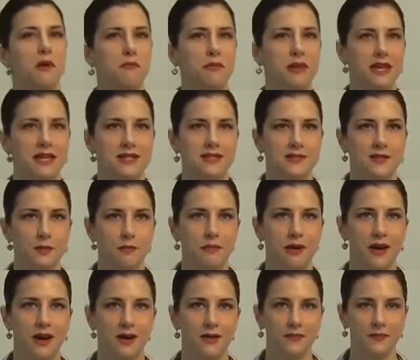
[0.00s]
patients
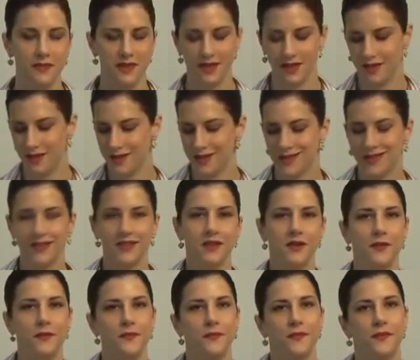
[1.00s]
about is
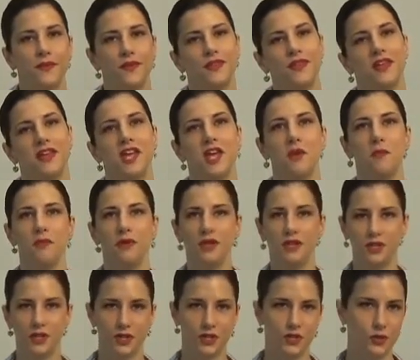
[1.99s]
the hip
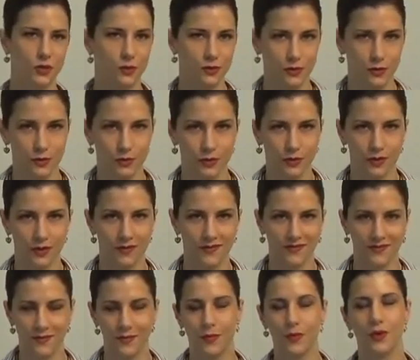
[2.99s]
to shoulder rule.
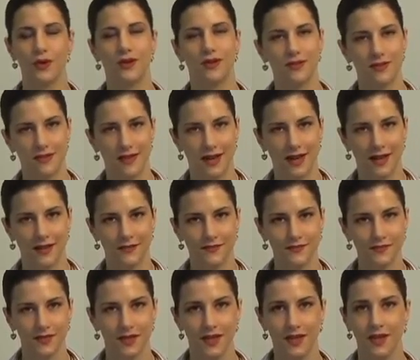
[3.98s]
What is that?
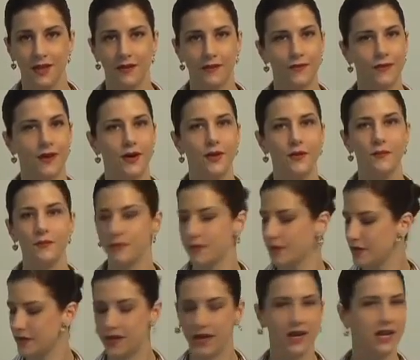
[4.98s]
Well,
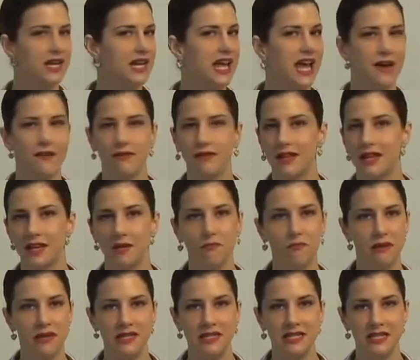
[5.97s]
you're not going to have a lot of
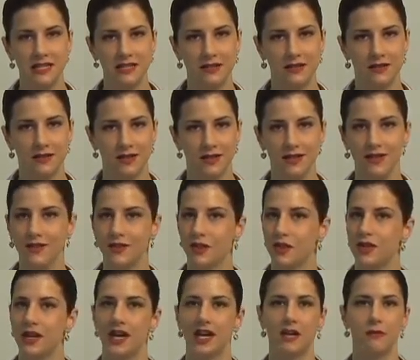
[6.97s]
bending in your knee, so
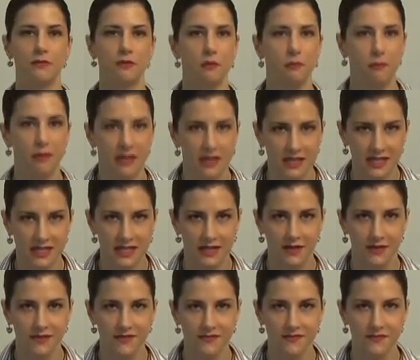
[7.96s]
you're not going to be able to bend
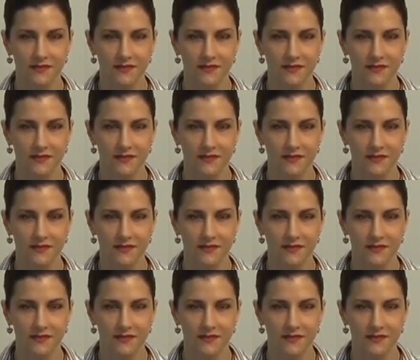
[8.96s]
down.